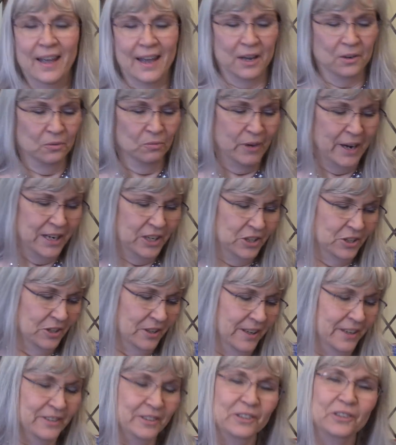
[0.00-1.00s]
And
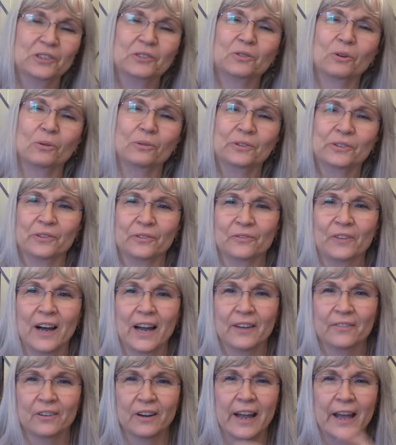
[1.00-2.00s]
Rachel is a stroke
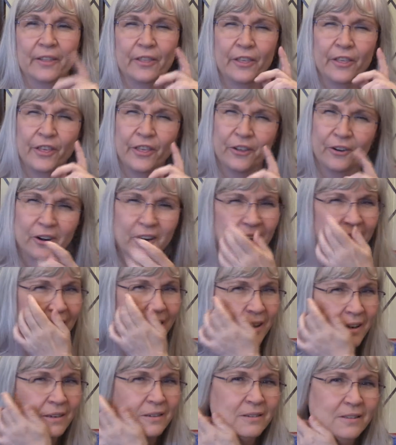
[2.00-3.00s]
survivor at 30
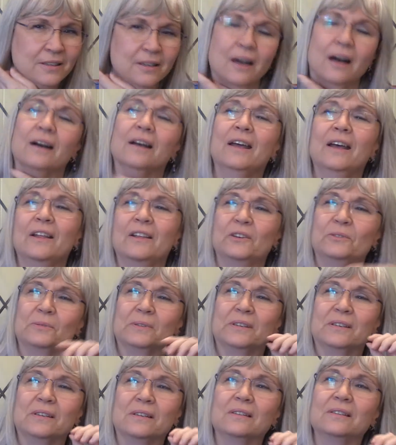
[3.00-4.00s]
years young. This
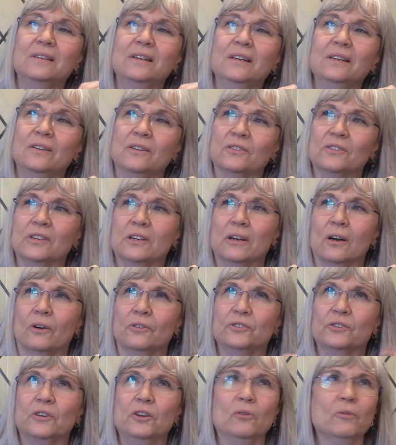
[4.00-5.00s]
was 16 years
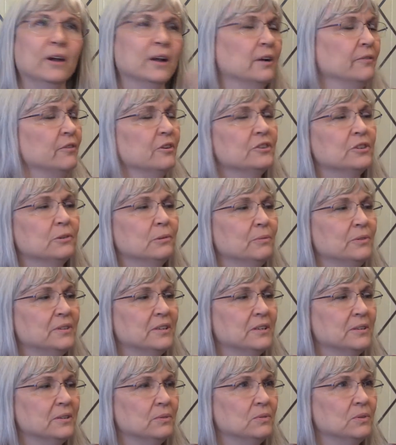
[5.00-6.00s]
ago. So your anniversary
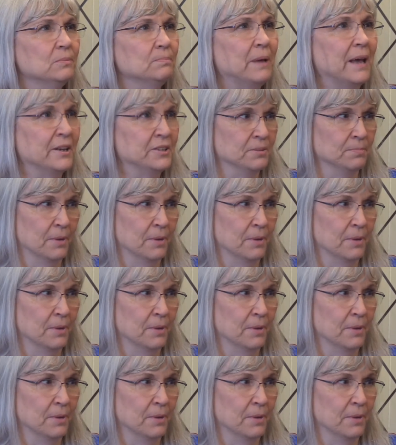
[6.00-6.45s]
was this past